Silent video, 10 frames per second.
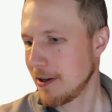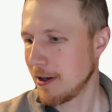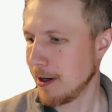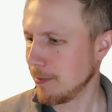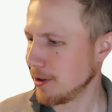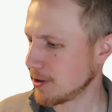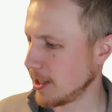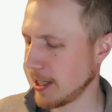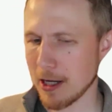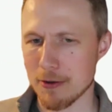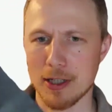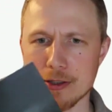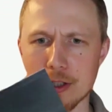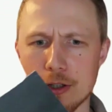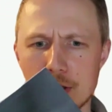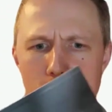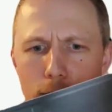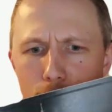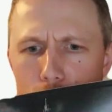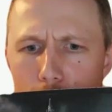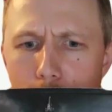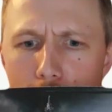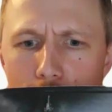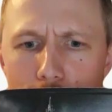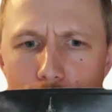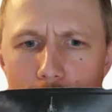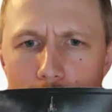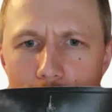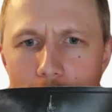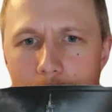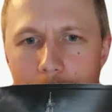They're sending out things like this. It's a bait and switch.